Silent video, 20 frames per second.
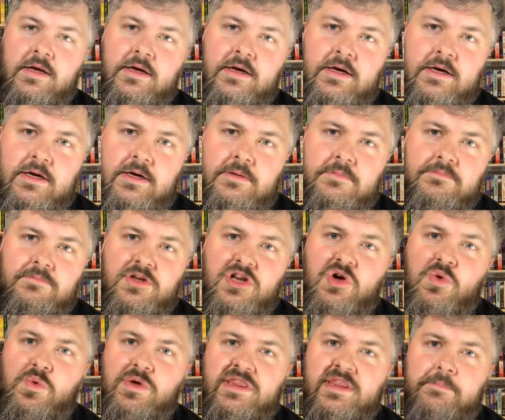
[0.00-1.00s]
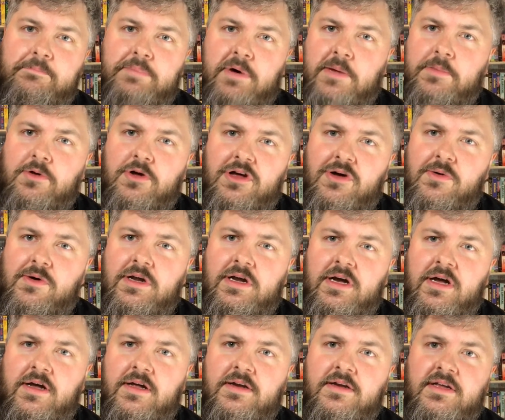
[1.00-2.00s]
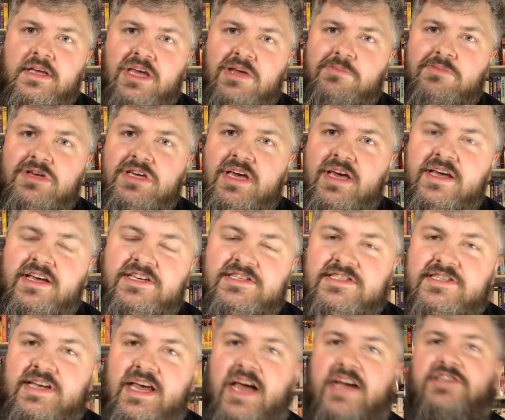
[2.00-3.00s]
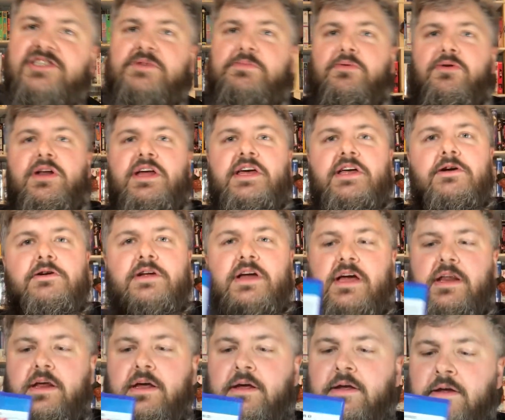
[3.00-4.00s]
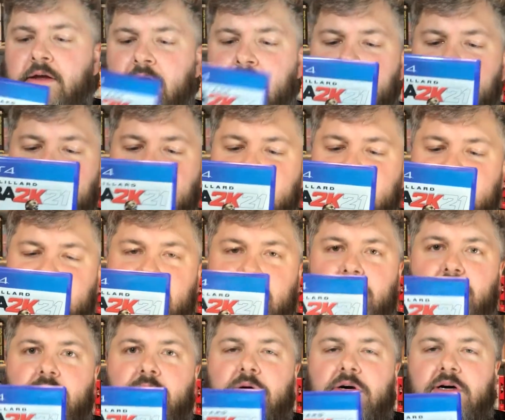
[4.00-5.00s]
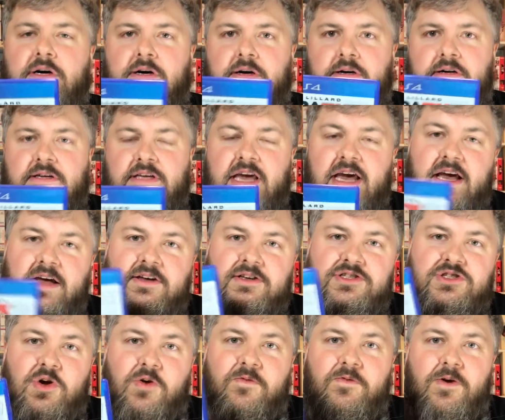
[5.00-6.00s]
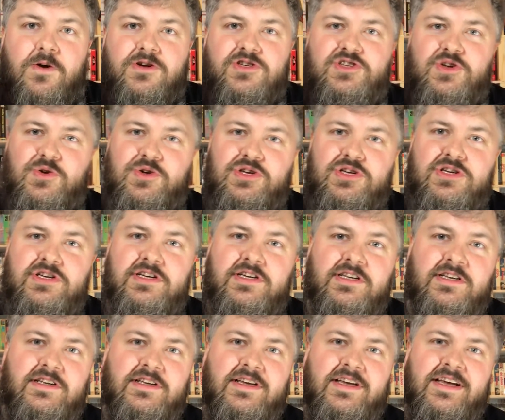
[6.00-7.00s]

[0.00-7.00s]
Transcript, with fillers: um, you know, with the bubble going on, NBA is actually pretty entertaining. So uh, yeah, so far so good.